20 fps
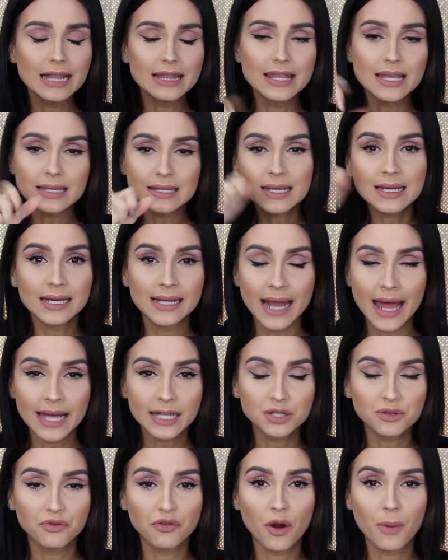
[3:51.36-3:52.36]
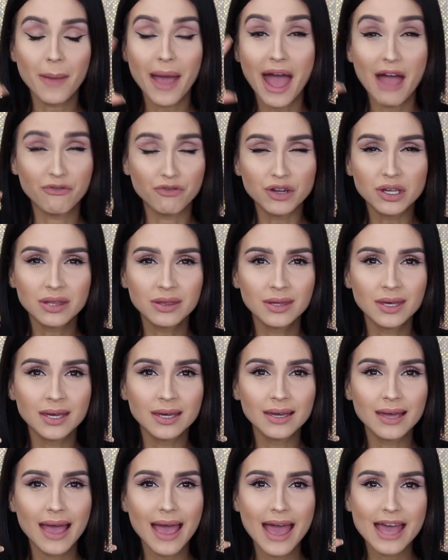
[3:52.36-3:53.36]
disconnect from
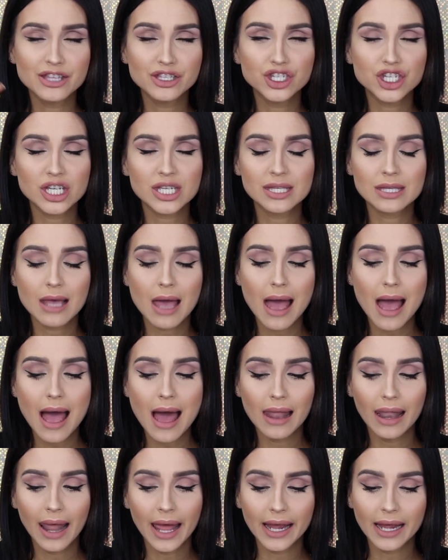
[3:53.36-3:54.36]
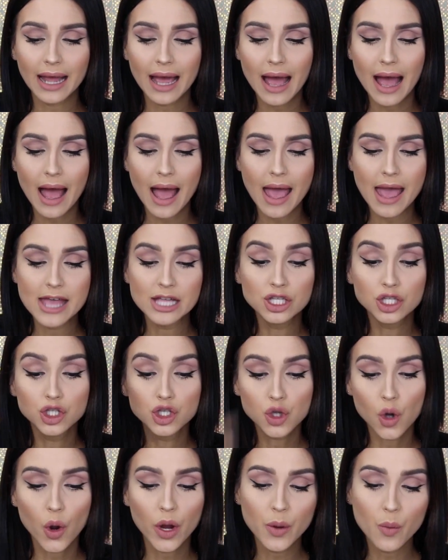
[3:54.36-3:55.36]
everything and just like
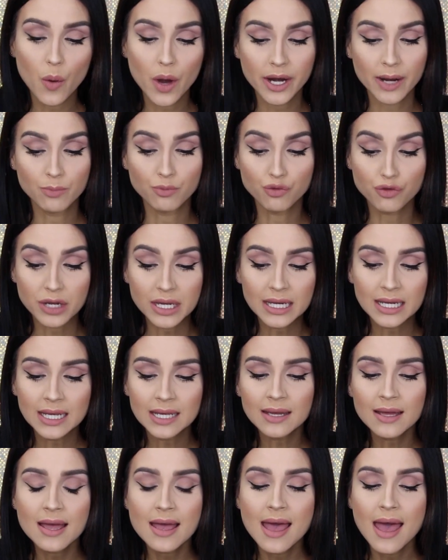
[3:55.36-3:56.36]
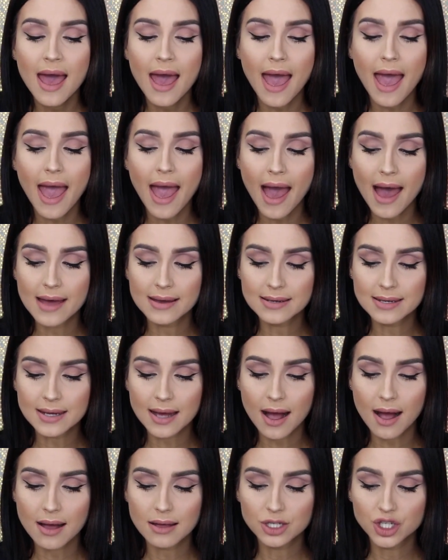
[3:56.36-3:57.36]
enjoy what I'm reading, and
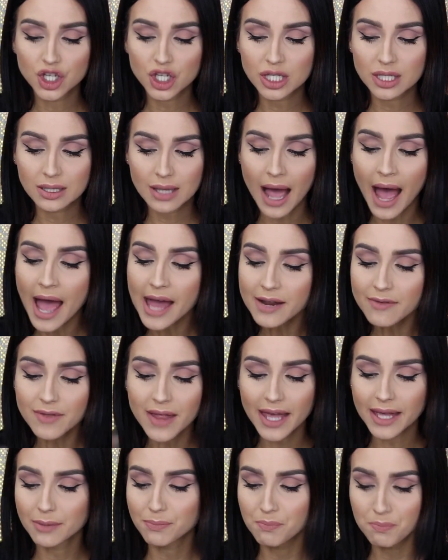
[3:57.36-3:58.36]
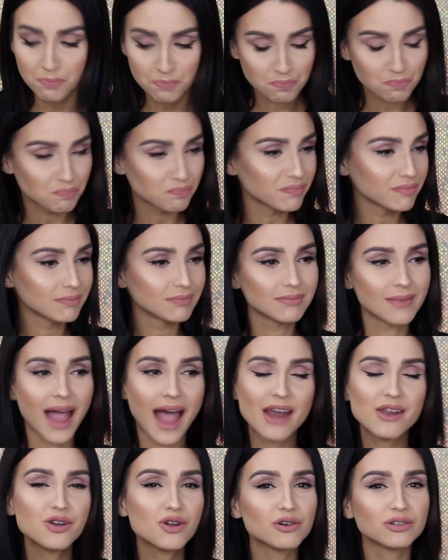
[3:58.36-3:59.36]
just kind of like,
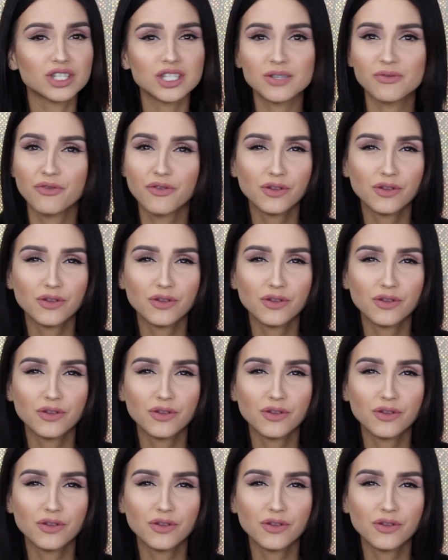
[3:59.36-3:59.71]
I don't know, just